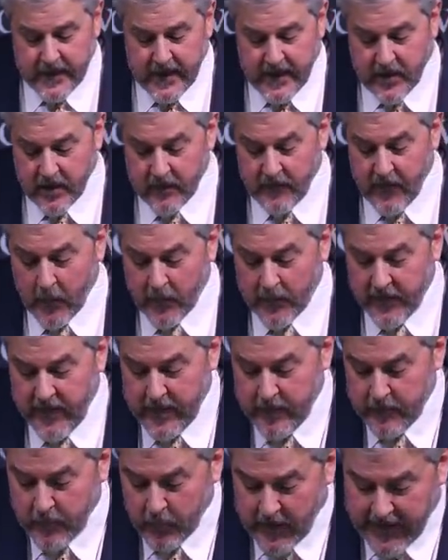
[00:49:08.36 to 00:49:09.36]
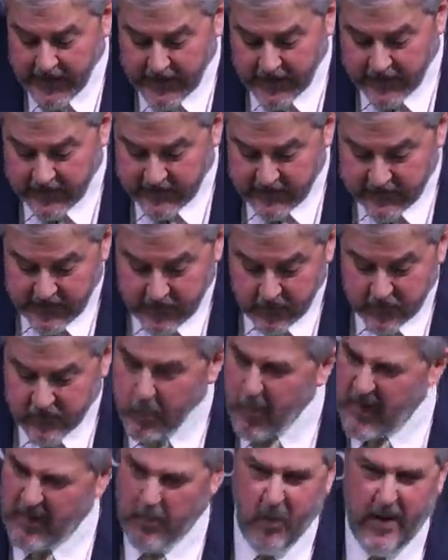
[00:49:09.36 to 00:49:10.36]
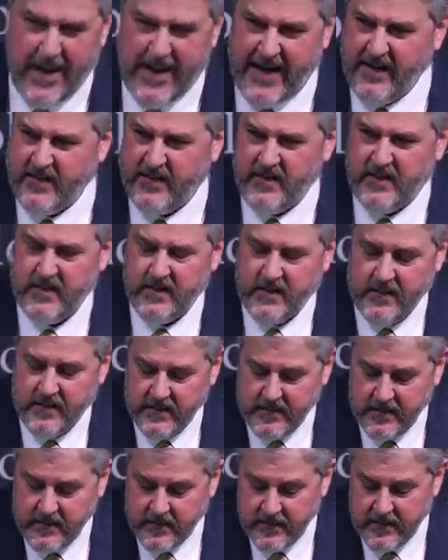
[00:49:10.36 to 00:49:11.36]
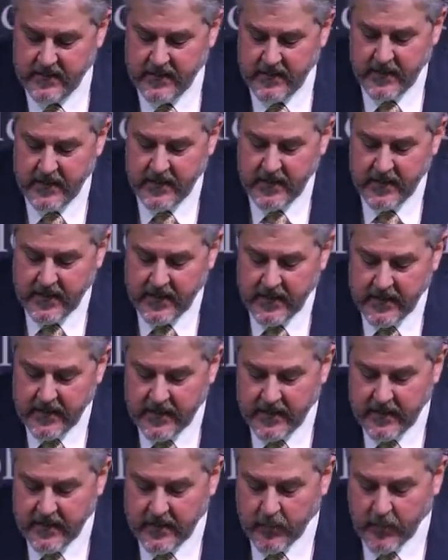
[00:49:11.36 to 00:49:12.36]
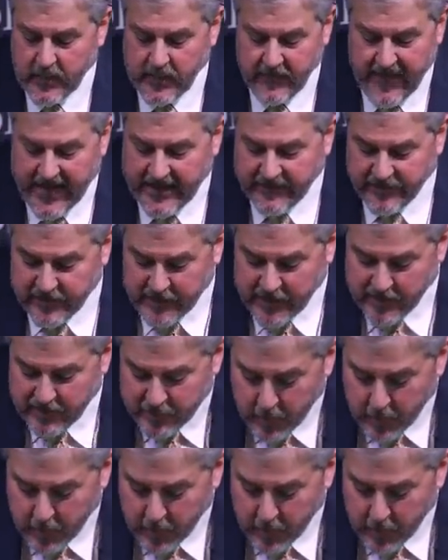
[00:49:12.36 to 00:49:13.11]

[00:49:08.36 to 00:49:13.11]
He could have heard them ringing in his ears. What a waste. What if I just